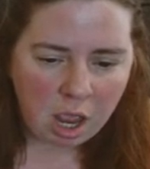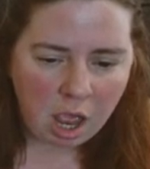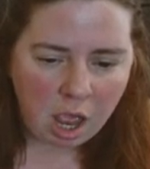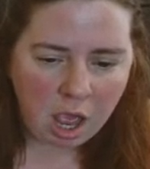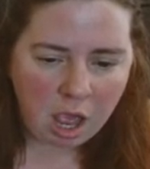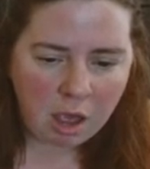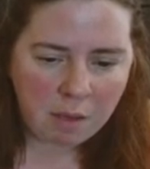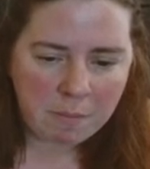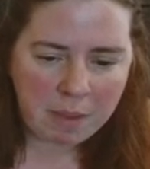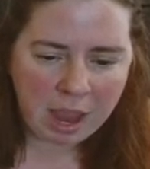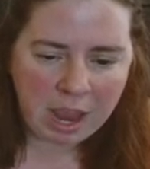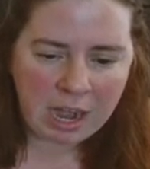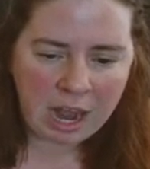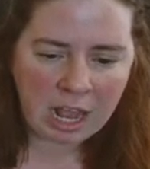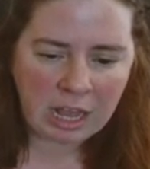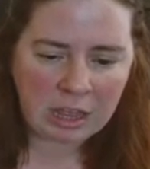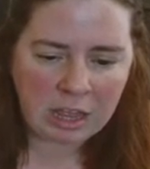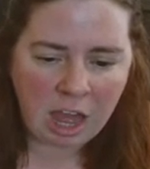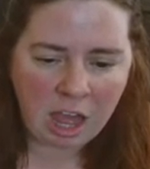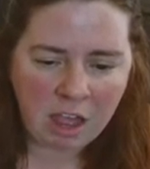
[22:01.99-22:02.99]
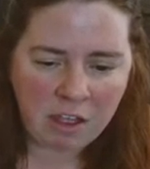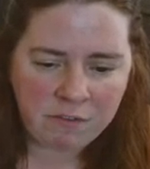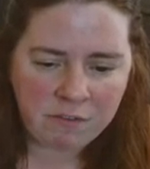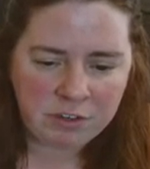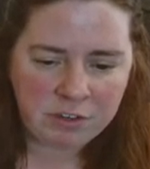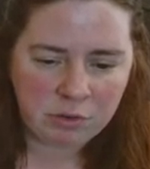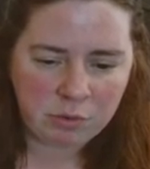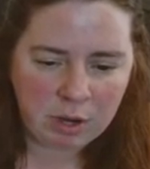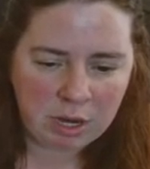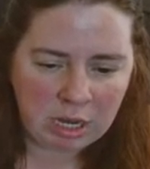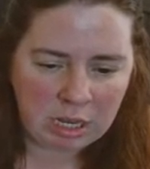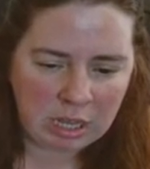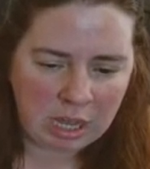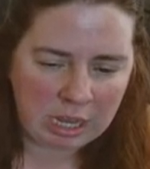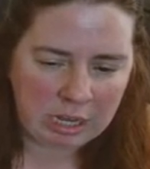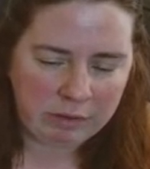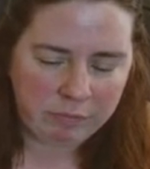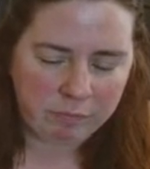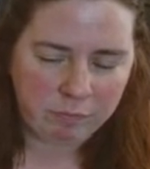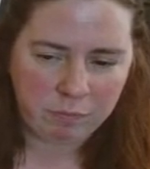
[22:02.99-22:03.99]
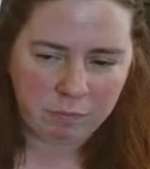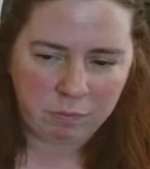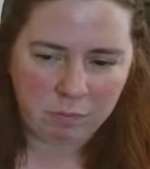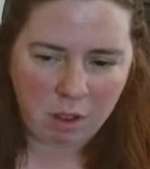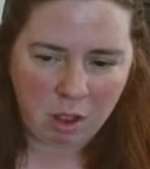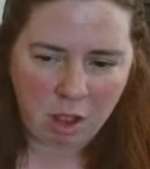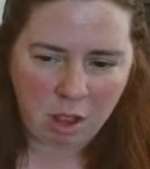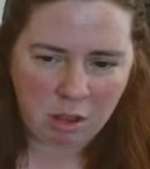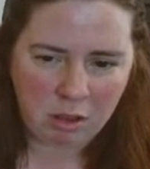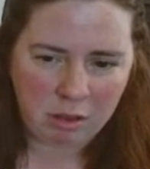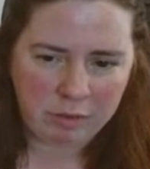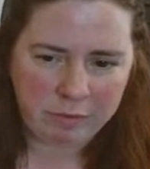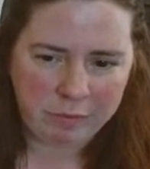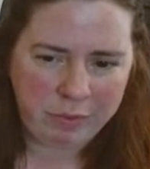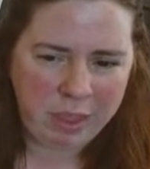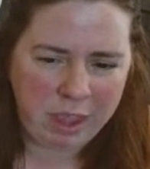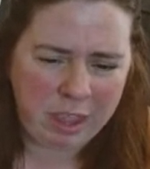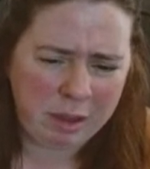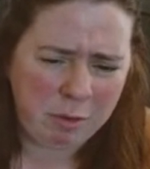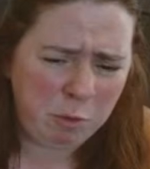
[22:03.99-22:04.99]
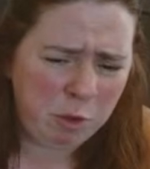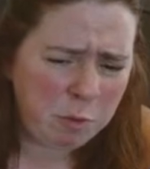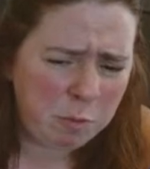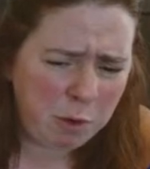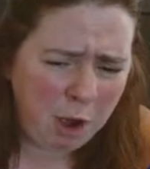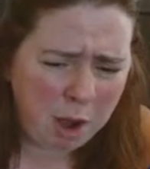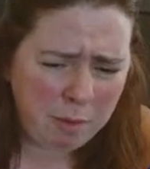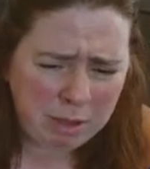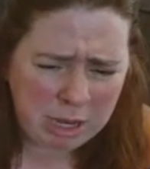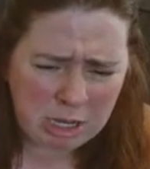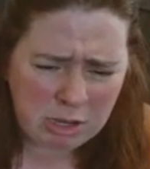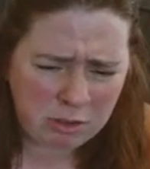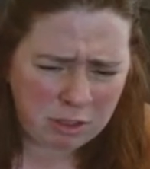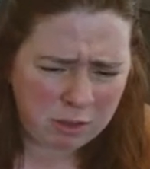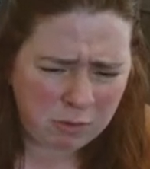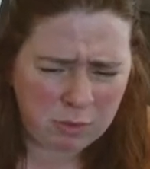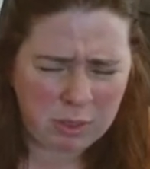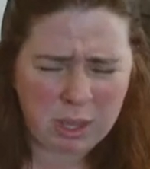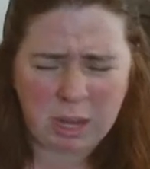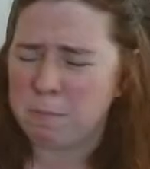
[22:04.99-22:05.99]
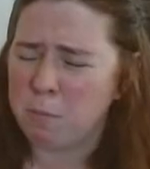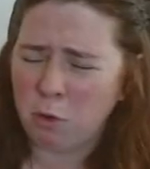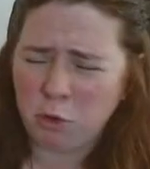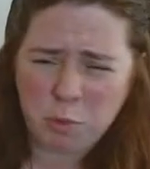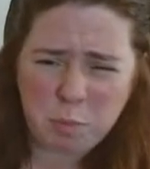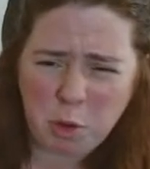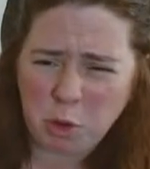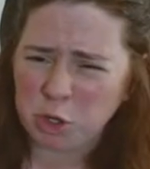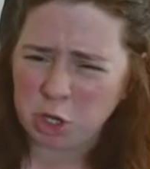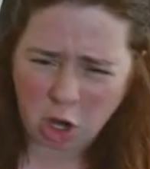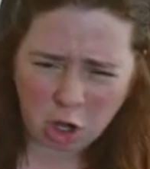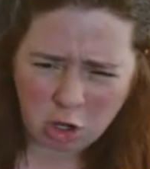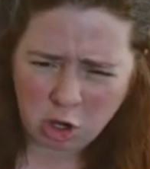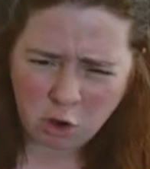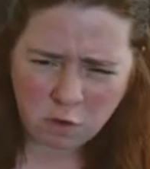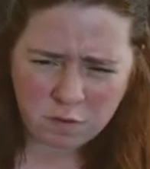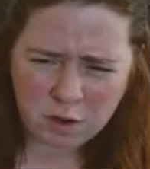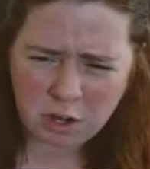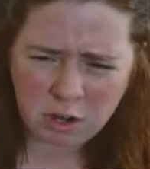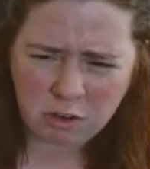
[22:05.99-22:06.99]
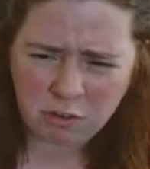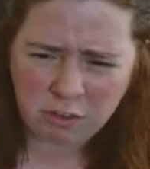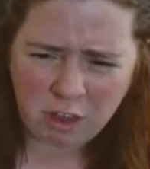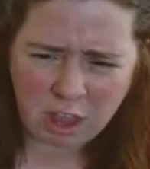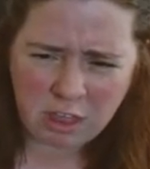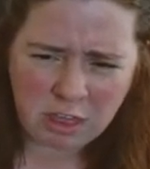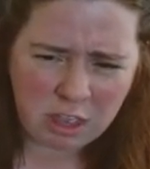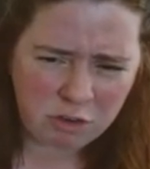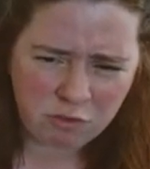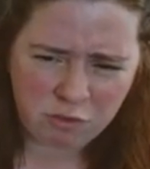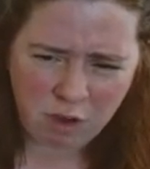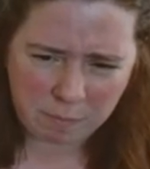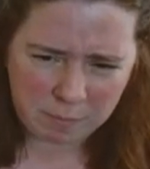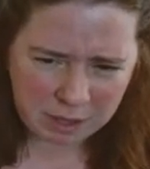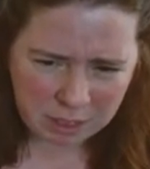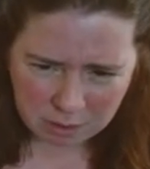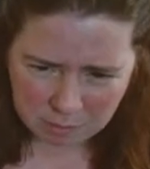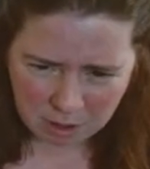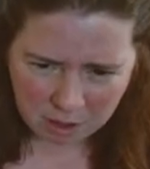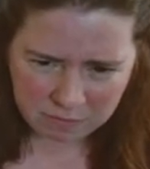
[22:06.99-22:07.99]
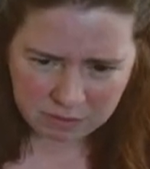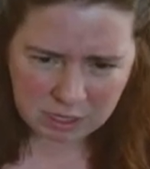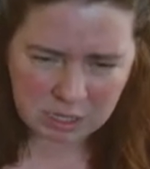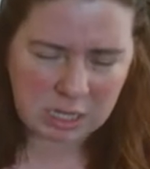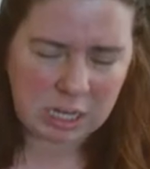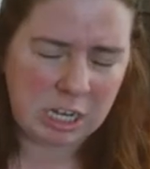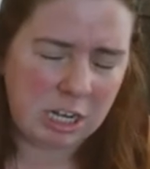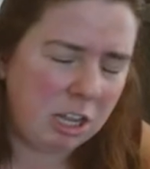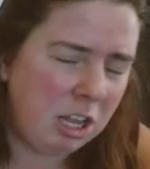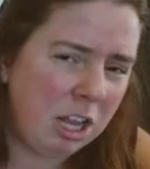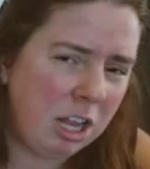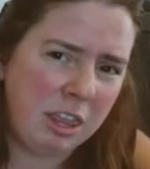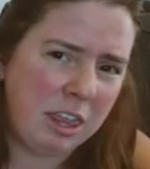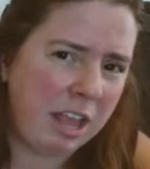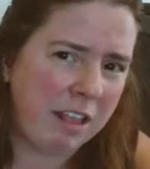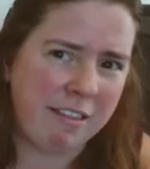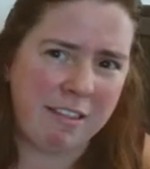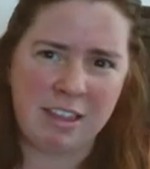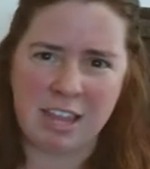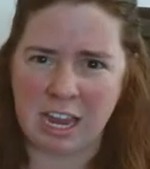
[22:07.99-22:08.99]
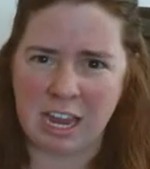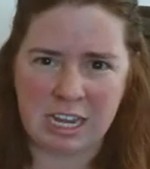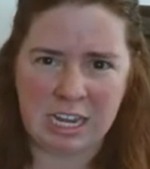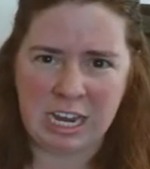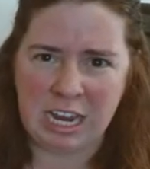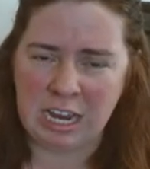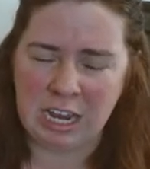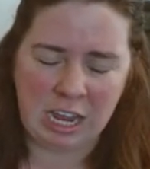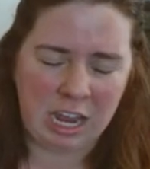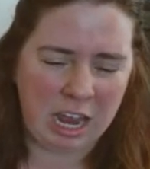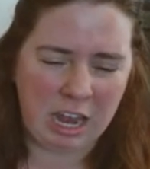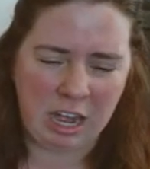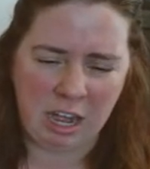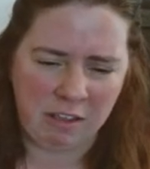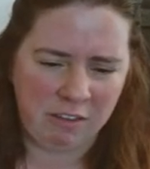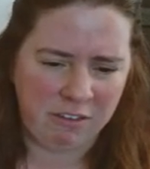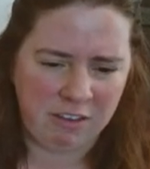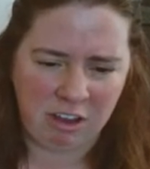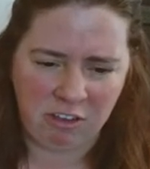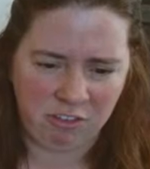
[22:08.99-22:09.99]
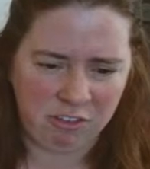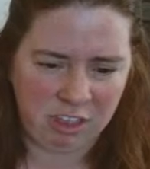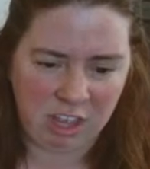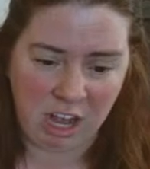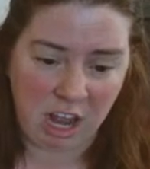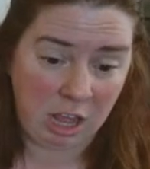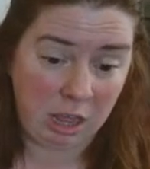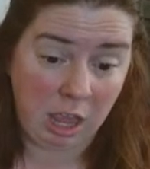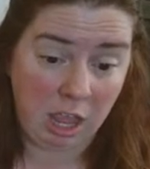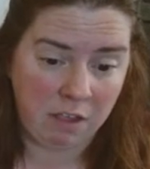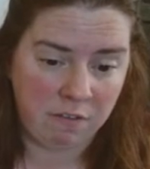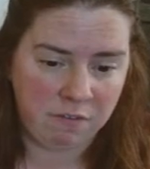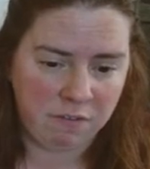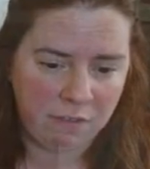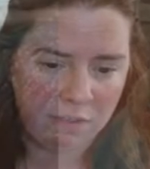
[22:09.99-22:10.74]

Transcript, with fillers: Um, and I love doing like you probably do this with like multiple yarn overs and then dropping them off the needle. That's a technique and a stitch that I love.